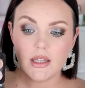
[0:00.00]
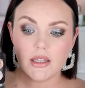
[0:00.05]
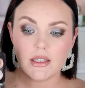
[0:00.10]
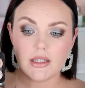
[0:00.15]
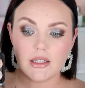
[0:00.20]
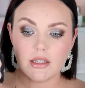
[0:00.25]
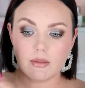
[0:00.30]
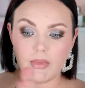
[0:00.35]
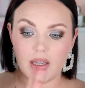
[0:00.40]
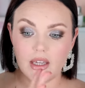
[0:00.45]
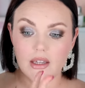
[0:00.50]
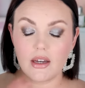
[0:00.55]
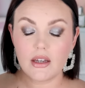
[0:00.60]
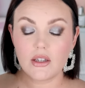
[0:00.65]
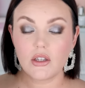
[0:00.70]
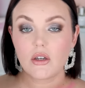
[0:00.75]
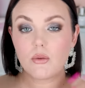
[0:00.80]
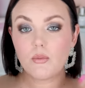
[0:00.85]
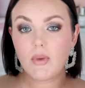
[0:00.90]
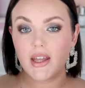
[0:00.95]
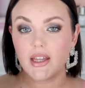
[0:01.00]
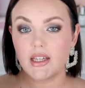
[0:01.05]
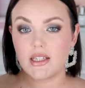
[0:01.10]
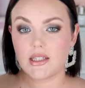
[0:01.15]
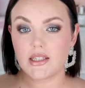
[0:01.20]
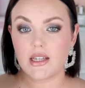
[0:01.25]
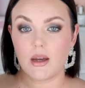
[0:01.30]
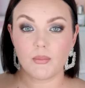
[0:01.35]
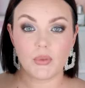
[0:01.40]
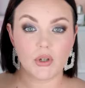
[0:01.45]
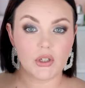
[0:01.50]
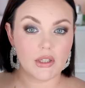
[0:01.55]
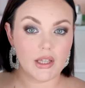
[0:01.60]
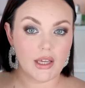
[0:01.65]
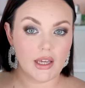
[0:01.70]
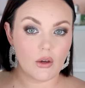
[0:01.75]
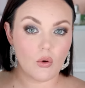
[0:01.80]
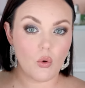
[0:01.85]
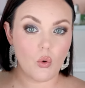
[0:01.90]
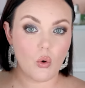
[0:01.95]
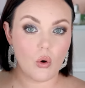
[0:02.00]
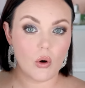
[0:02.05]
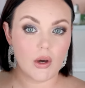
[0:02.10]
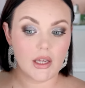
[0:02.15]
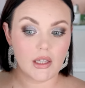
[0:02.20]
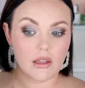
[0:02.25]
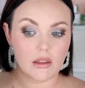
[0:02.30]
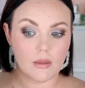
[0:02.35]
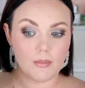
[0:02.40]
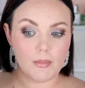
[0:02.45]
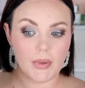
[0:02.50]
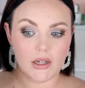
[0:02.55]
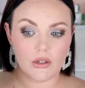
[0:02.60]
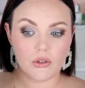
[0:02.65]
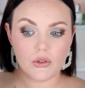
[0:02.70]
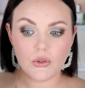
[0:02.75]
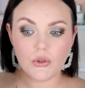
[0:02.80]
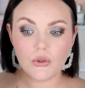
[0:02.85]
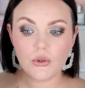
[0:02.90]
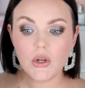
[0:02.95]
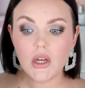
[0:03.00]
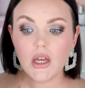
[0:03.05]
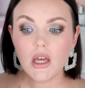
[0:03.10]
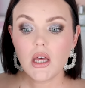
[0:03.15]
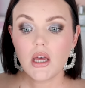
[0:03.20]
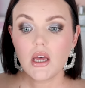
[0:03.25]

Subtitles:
This is Minka. You can buy these separately or in the bundle.